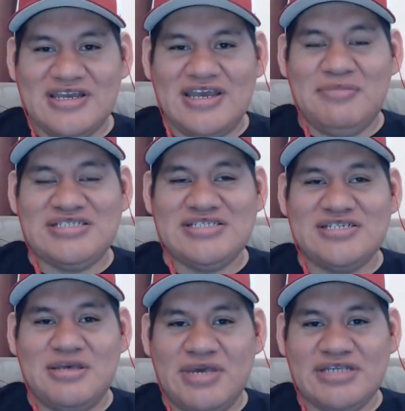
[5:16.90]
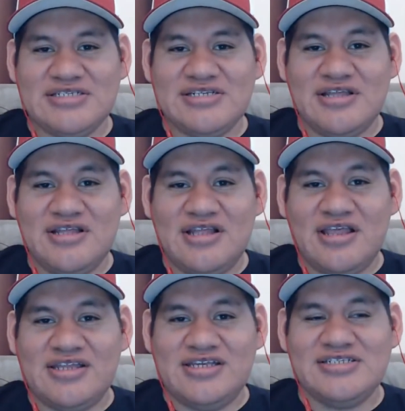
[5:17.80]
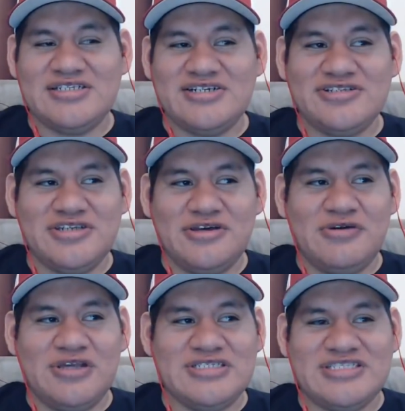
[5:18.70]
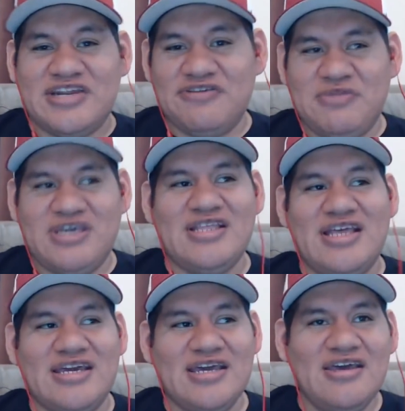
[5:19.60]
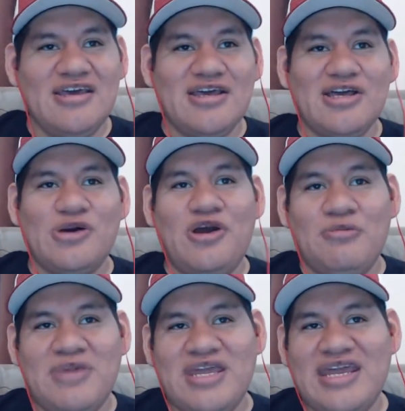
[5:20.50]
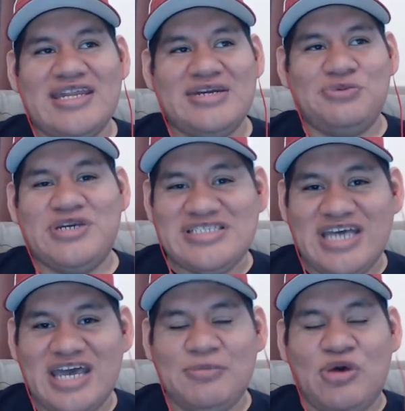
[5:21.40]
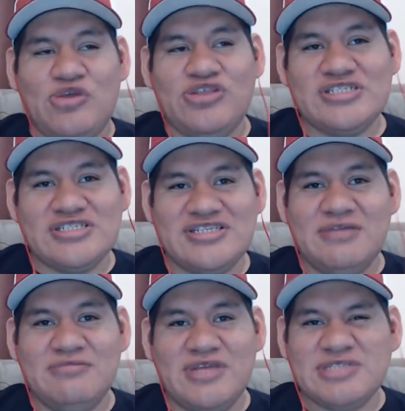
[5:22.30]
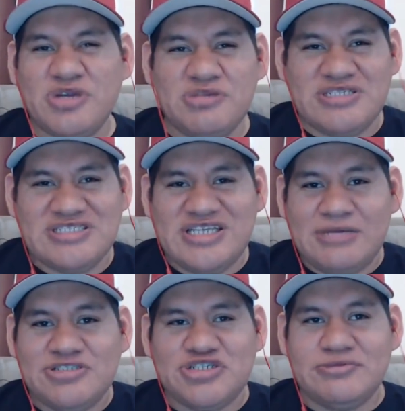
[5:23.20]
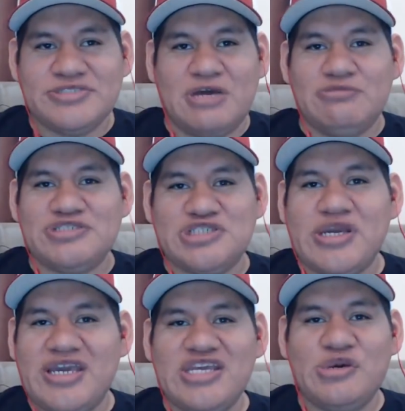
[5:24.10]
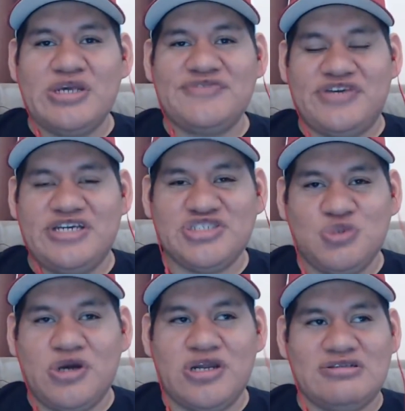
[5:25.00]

Yeah, it makes it a lot easier. And so instead of me like going, oh man, I gotta retype all this same, it's pretty much the same description I was doing anyways for each one.